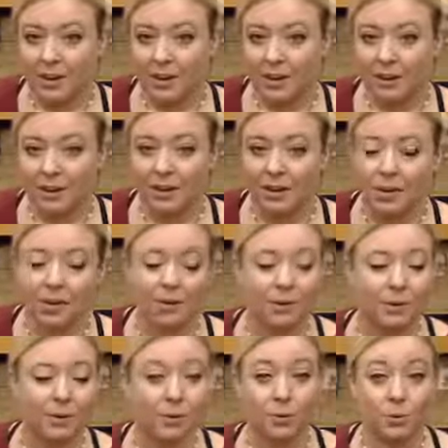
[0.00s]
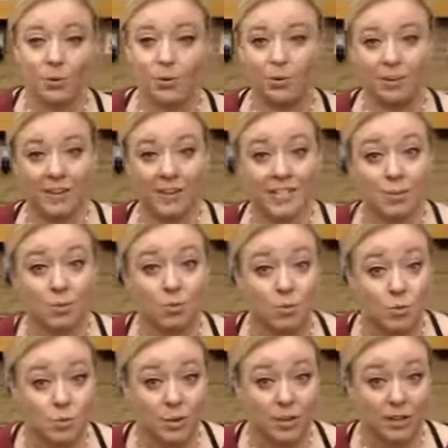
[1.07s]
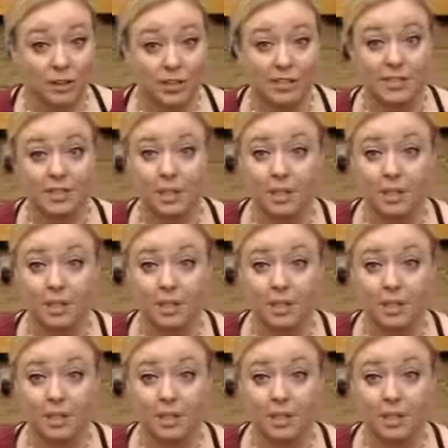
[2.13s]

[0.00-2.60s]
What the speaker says: Oh, it's really slow.